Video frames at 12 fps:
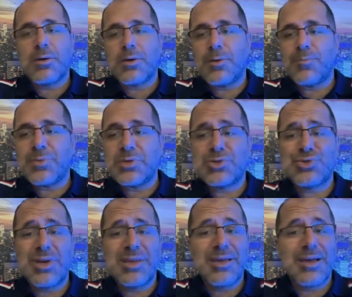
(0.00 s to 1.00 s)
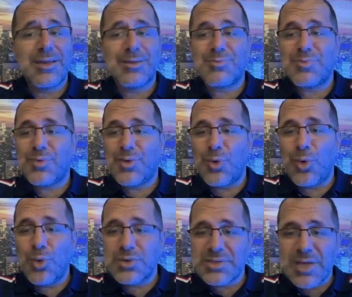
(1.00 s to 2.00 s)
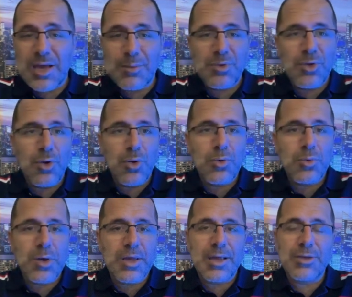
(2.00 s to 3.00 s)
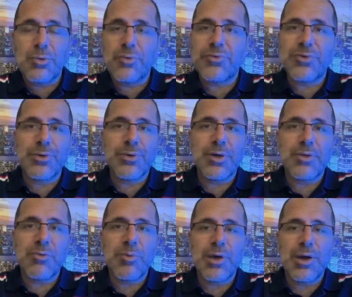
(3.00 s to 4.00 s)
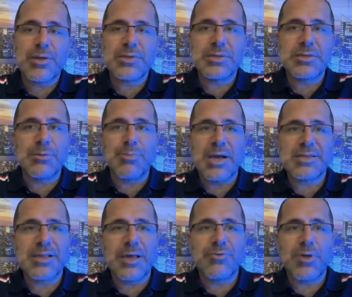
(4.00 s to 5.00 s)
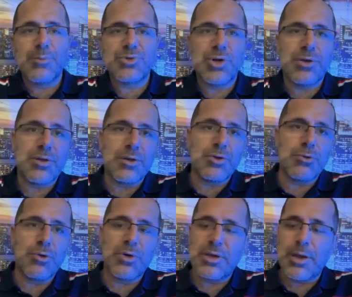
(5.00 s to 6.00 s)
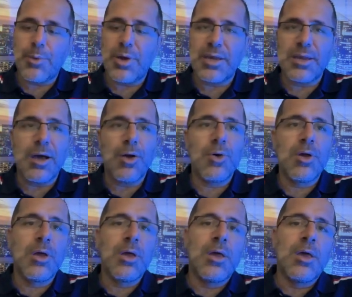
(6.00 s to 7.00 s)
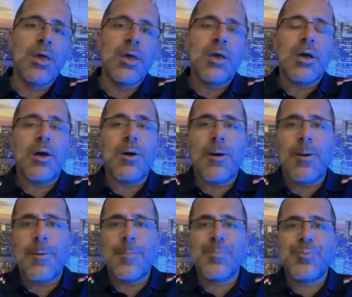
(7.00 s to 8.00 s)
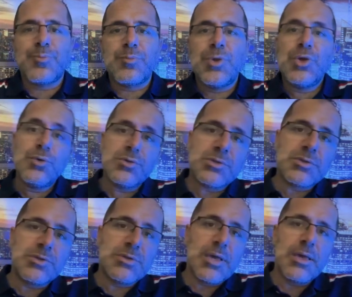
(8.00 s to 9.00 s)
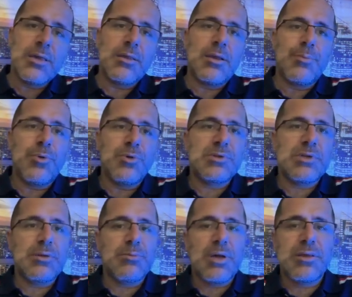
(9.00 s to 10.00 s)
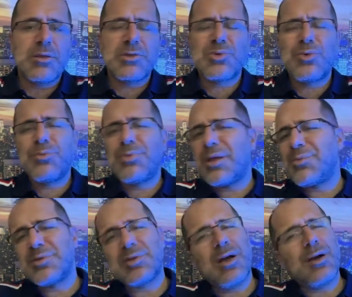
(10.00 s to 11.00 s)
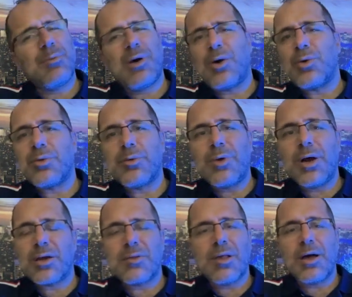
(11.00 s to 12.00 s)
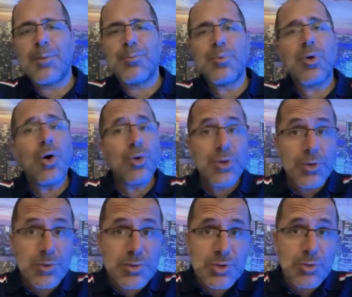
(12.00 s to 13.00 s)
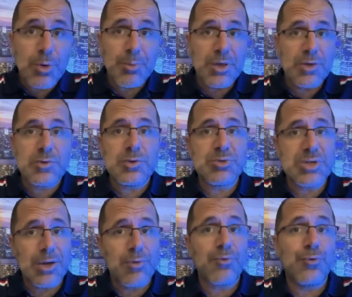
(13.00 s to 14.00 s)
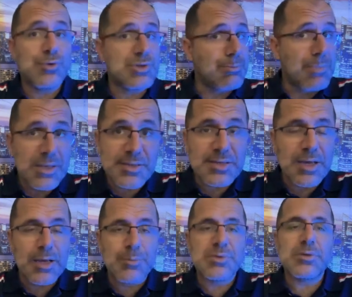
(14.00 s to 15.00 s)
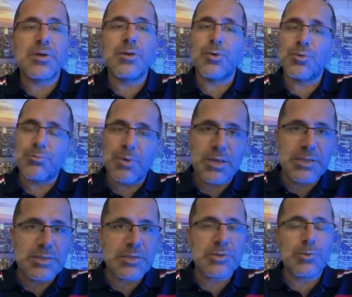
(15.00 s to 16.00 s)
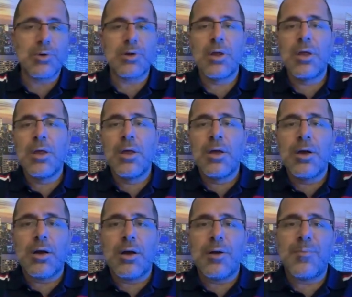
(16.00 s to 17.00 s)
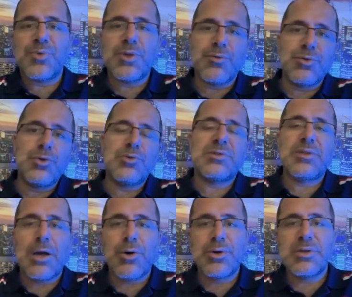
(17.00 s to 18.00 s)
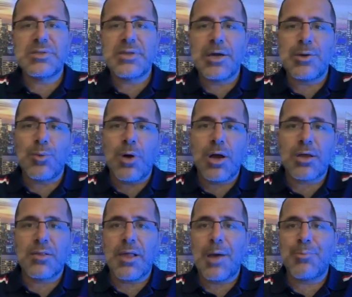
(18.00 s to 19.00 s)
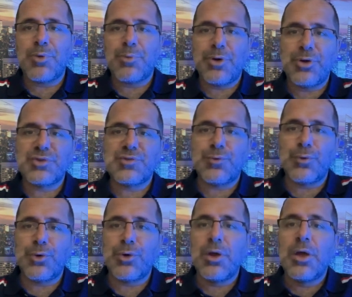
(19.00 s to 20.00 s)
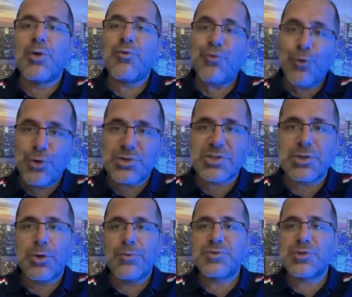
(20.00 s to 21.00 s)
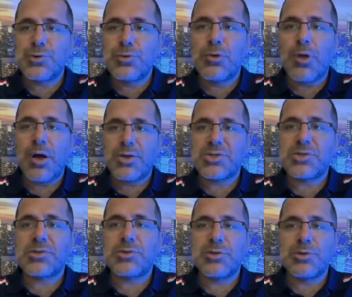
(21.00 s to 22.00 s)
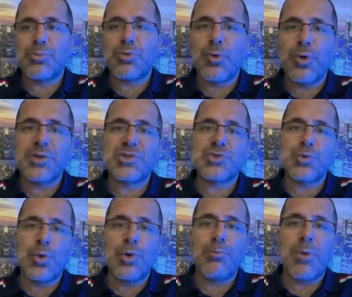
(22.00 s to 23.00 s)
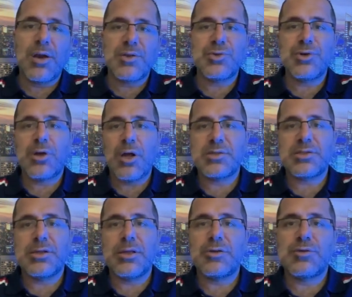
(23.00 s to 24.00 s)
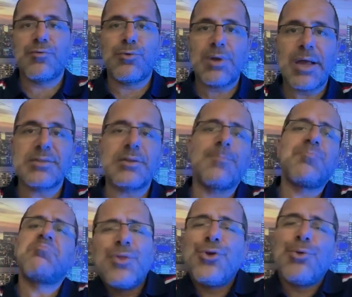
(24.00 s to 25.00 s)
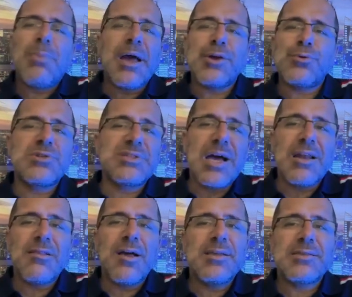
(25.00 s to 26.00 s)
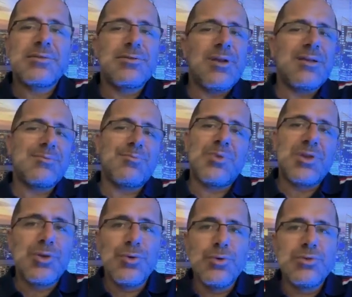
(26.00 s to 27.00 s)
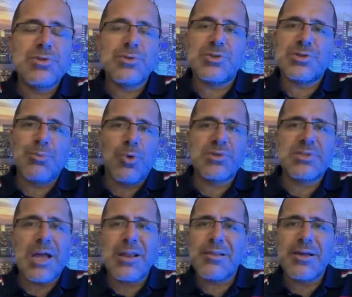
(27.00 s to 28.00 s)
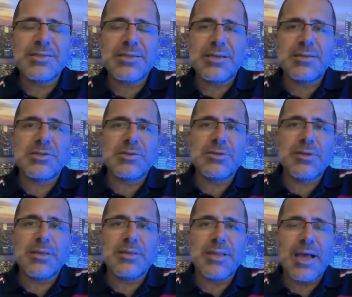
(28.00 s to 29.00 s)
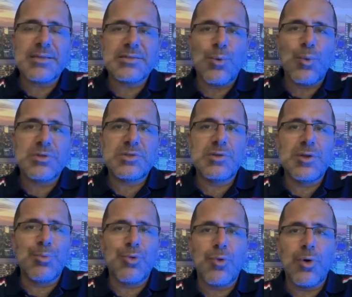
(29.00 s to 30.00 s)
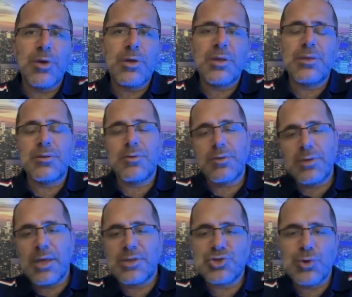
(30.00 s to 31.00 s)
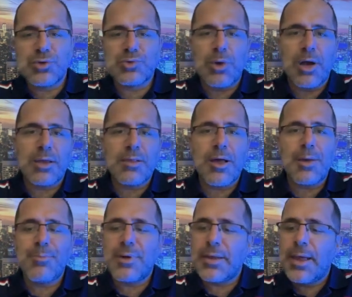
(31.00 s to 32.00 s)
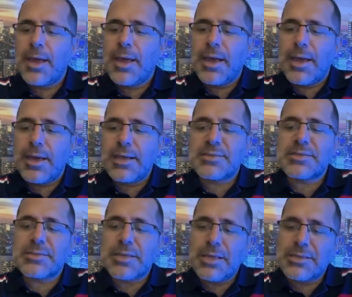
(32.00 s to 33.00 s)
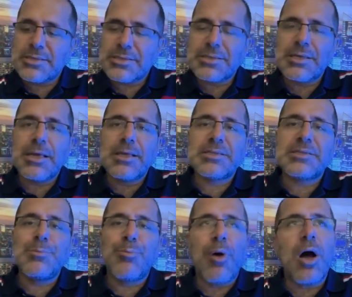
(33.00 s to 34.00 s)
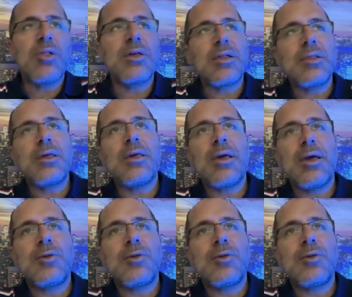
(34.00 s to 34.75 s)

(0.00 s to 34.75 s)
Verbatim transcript: It's trading at an all-time low, and I don't fear that, to be honest. This is the max lifetime chart that you're looking at right now. News today that I posted in my Discord, but I've been talking about the Rocket Lab on YouTube, on my YouTube channel first many times, and on my Discord. The news now is that Rocket Lab prepares for first of two launches to deploy storm monitoring constellation for NASA. They're microsatellites. They're not huge. They're small satellites that NASA wants to deploy, and they chose Rocket Lab. But it's symbolically